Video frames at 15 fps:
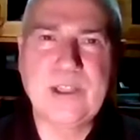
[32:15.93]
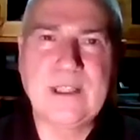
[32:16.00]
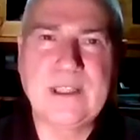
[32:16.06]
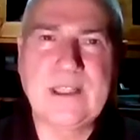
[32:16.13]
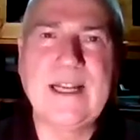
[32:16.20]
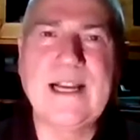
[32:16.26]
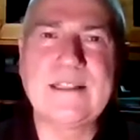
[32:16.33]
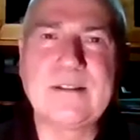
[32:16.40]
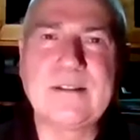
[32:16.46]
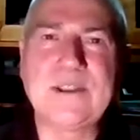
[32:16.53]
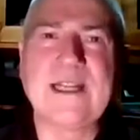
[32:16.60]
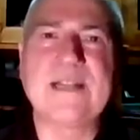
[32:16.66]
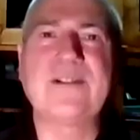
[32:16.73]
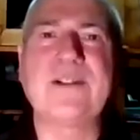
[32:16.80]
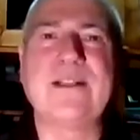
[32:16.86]
So the class was
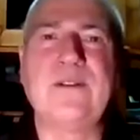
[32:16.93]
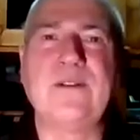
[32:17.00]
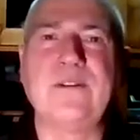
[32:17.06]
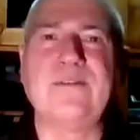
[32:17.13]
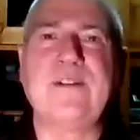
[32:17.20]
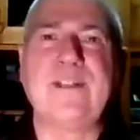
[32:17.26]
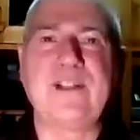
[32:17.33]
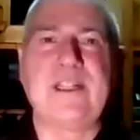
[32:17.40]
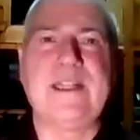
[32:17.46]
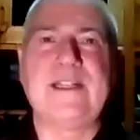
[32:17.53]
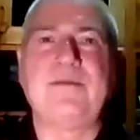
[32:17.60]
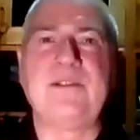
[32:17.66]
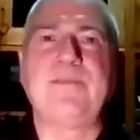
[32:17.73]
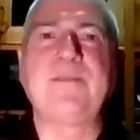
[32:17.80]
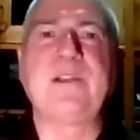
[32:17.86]
actually called Fish in
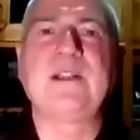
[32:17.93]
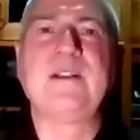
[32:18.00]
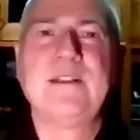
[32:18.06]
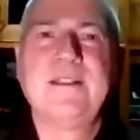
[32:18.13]
Egypt.